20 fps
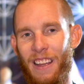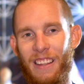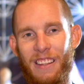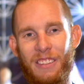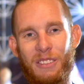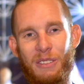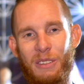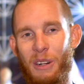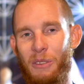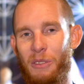
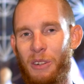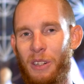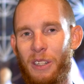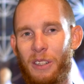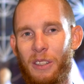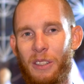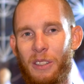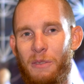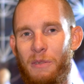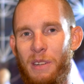that's what I want
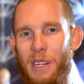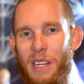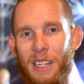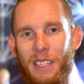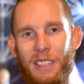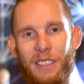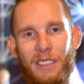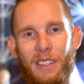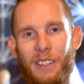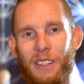it all to be.
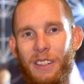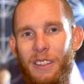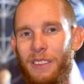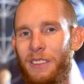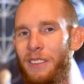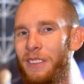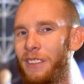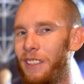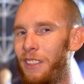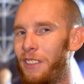So
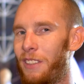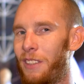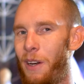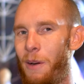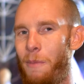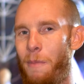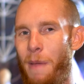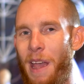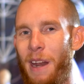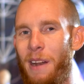let's
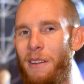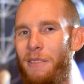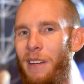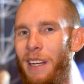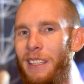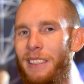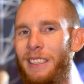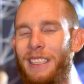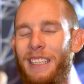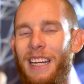start
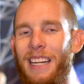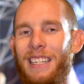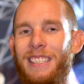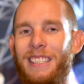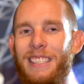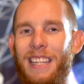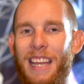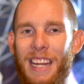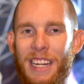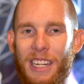manifesting, guys.
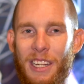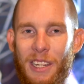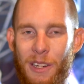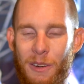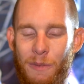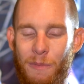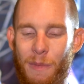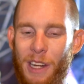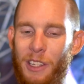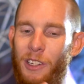Thank
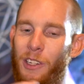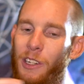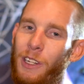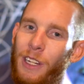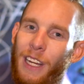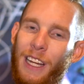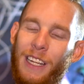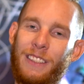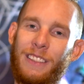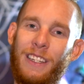you. Make sure
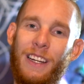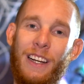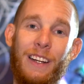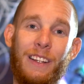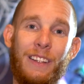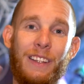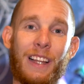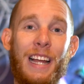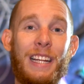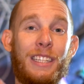you guys
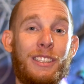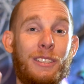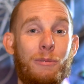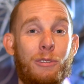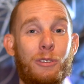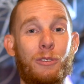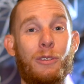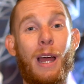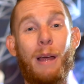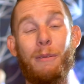
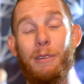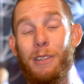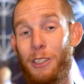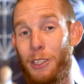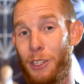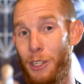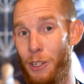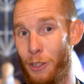subscribe to this